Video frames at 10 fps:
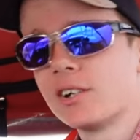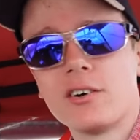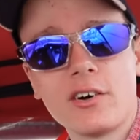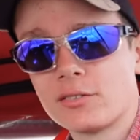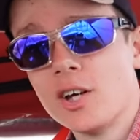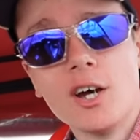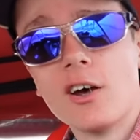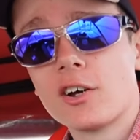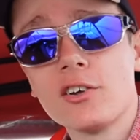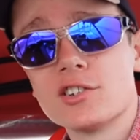we go. I
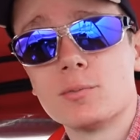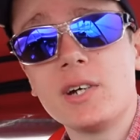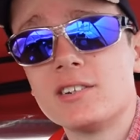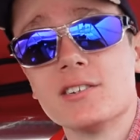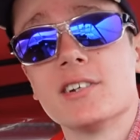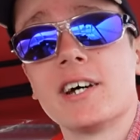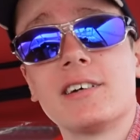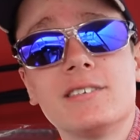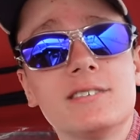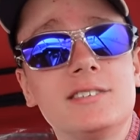can't speak
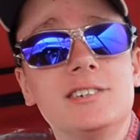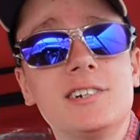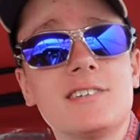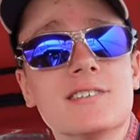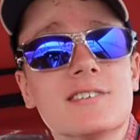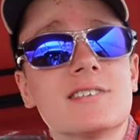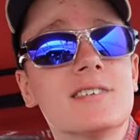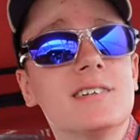today. Jesus.